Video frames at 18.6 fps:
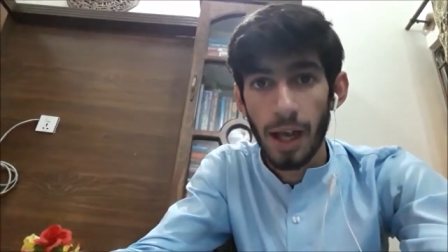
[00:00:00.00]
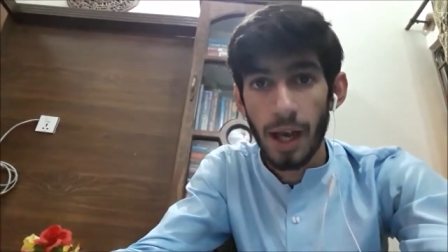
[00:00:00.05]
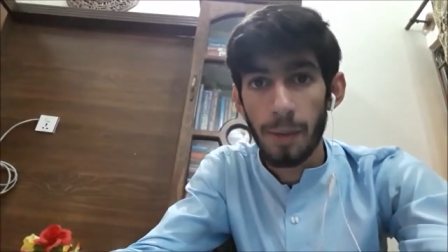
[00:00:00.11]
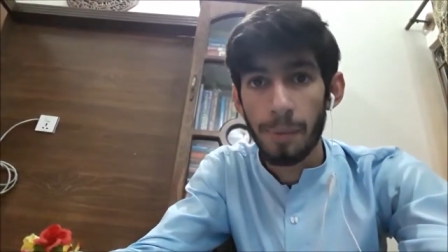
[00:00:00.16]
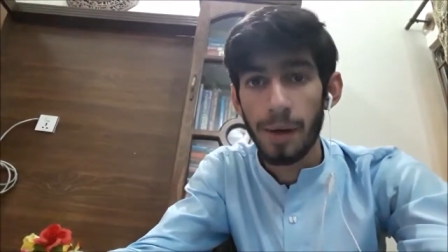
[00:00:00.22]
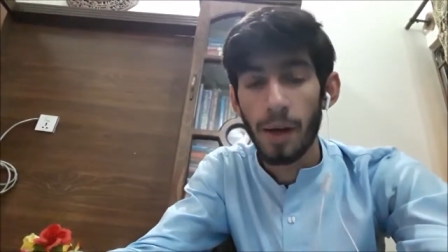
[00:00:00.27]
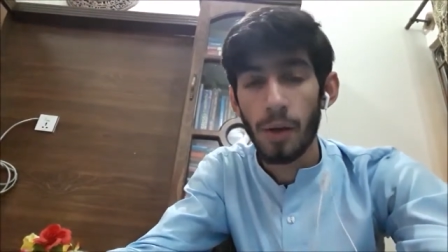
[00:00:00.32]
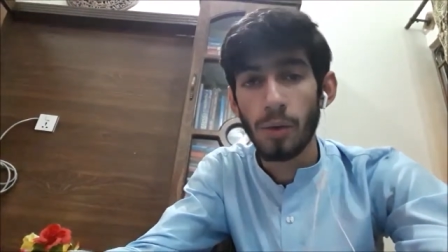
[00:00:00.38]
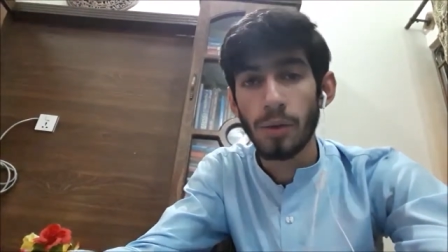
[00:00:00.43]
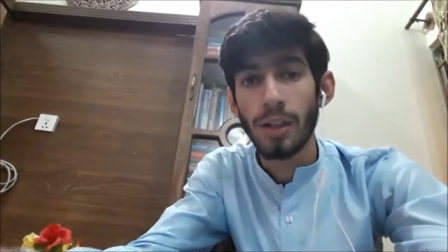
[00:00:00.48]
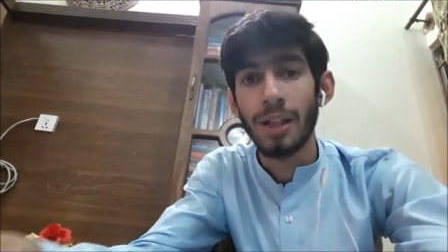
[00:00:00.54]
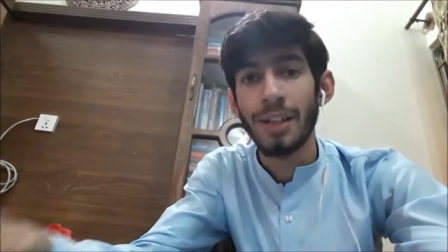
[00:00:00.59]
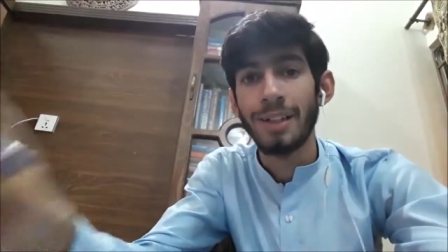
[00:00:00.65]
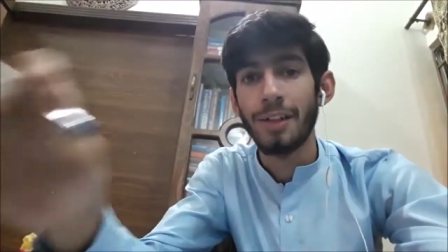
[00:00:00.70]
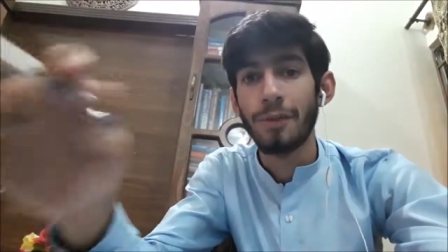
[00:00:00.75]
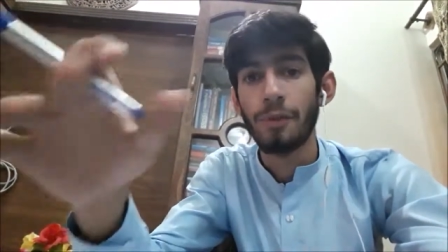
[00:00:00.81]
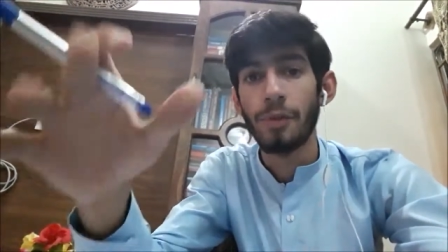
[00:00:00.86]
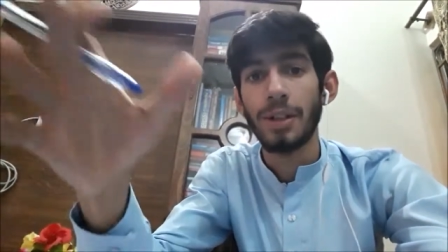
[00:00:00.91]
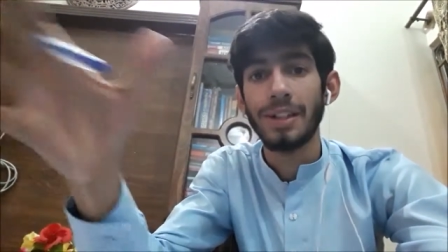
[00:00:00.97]
about uh,
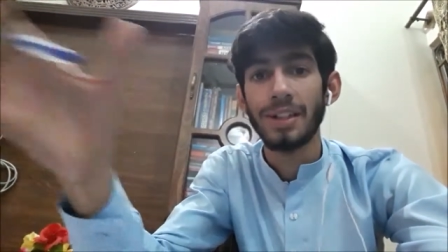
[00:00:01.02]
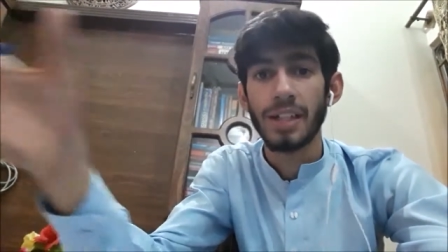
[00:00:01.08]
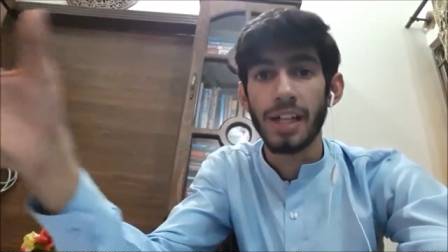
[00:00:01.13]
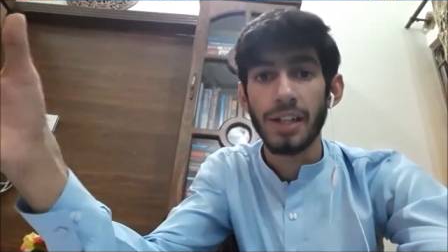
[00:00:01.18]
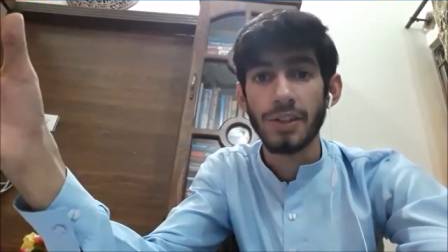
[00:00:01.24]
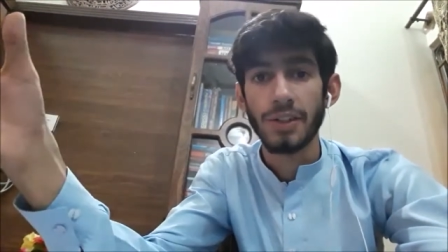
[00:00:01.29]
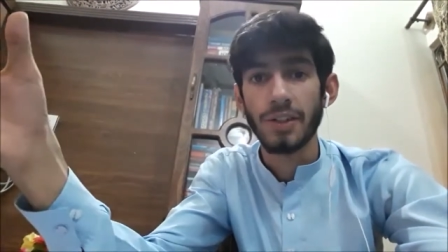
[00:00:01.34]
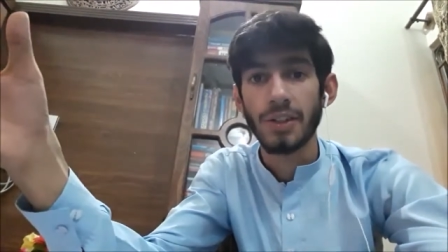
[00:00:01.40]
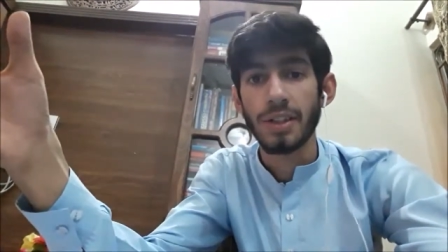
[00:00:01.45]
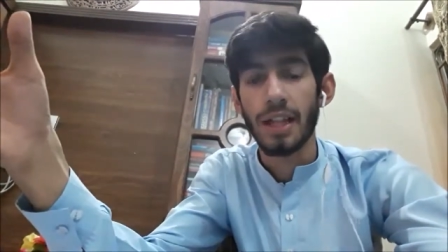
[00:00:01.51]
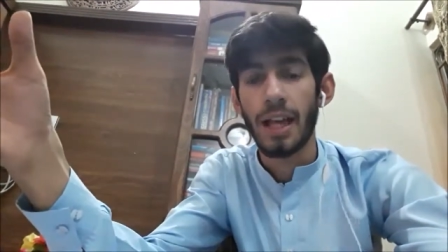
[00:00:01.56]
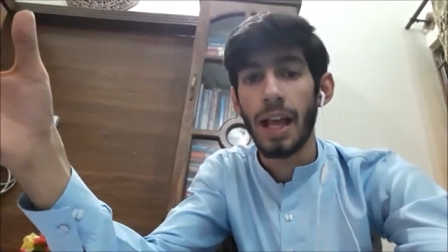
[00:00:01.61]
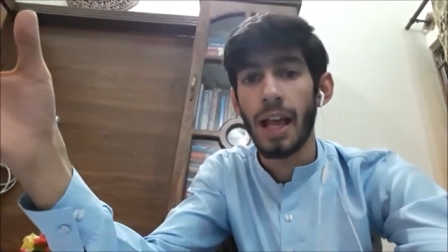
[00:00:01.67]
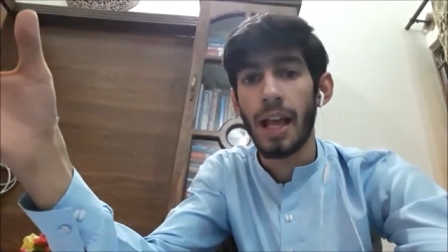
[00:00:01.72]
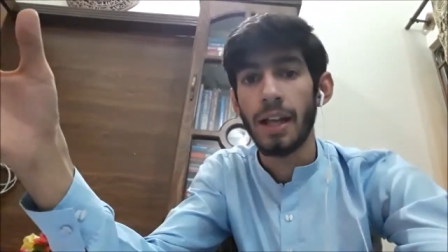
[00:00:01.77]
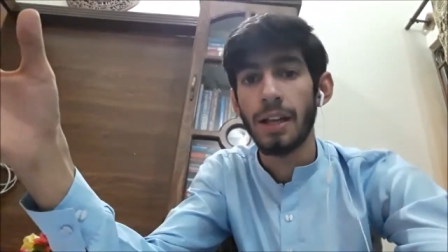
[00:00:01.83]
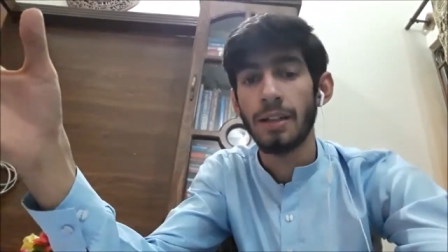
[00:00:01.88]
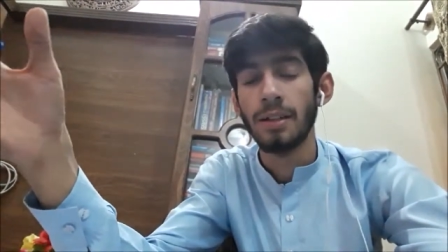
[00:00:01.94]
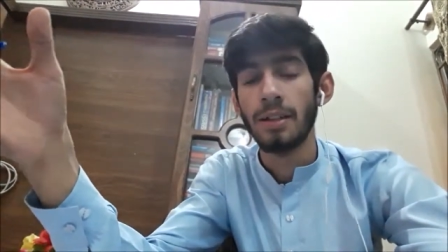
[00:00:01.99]
different tests
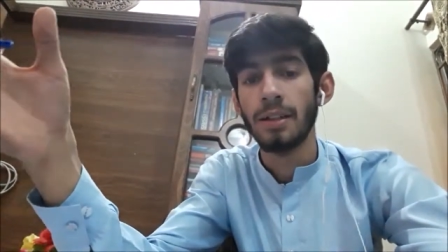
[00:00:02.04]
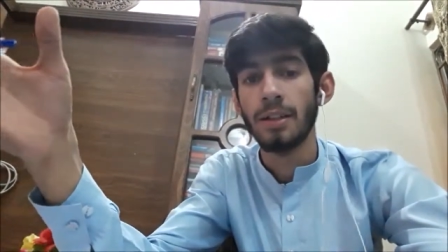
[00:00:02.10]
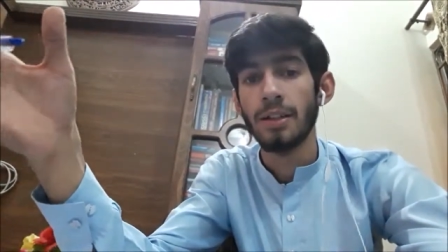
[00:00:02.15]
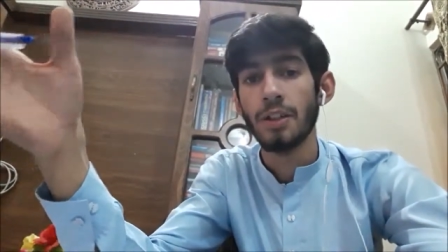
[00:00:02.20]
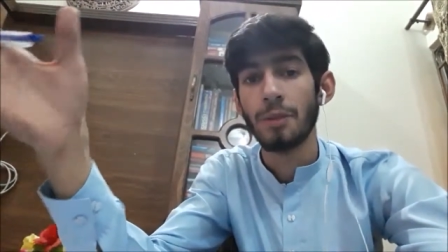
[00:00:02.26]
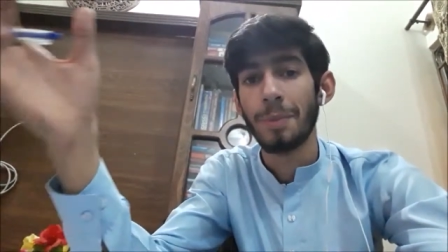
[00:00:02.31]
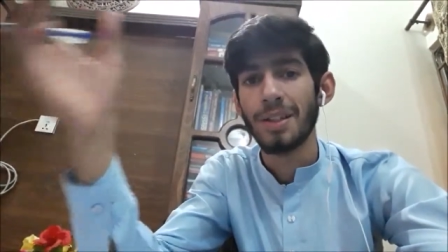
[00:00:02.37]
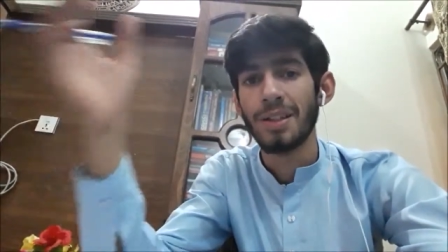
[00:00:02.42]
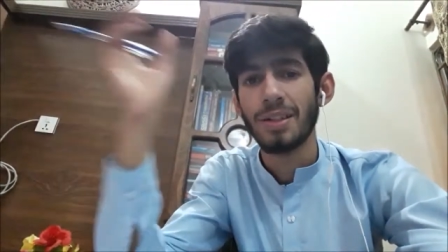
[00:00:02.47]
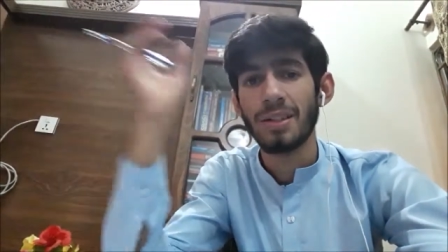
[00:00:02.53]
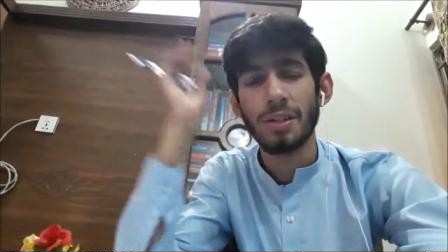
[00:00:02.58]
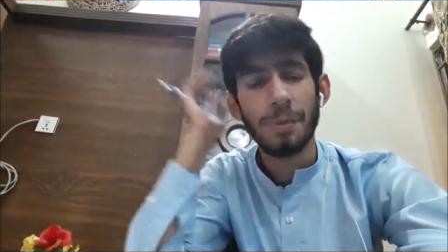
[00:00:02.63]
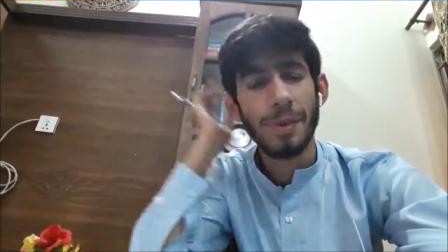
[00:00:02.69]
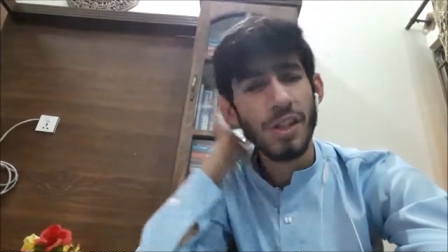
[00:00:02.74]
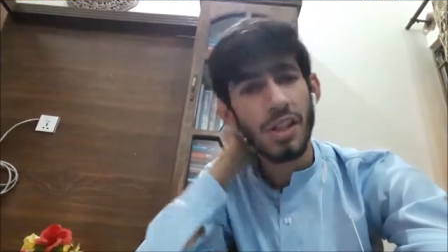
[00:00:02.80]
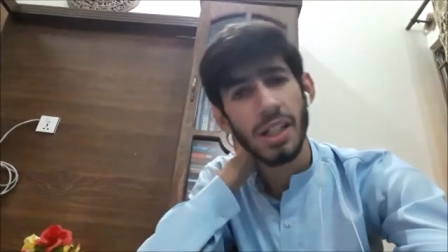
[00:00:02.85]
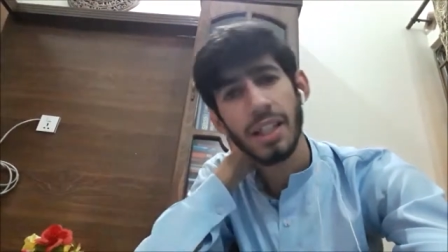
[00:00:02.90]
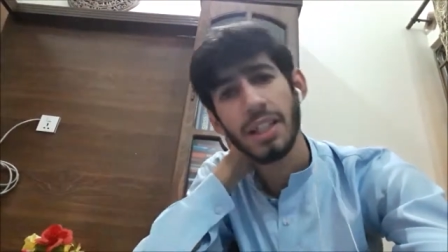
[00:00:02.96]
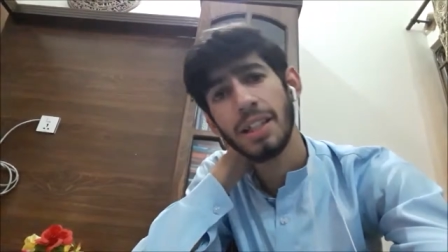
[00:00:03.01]
and uh,
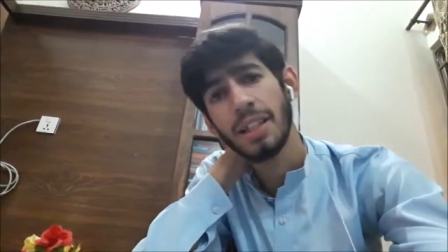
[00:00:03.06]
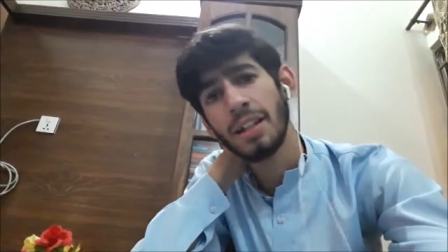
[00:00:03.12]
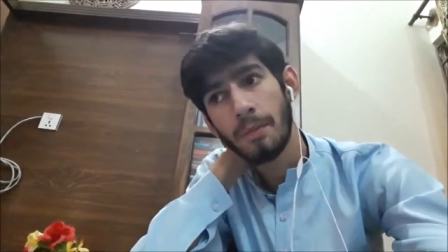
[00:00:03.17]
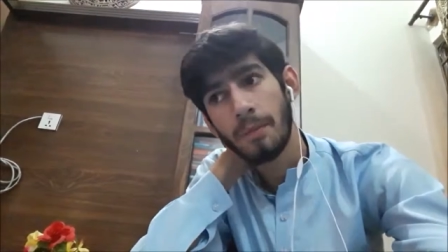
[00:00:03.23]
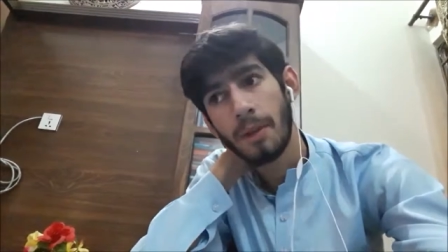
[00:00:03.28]
especially,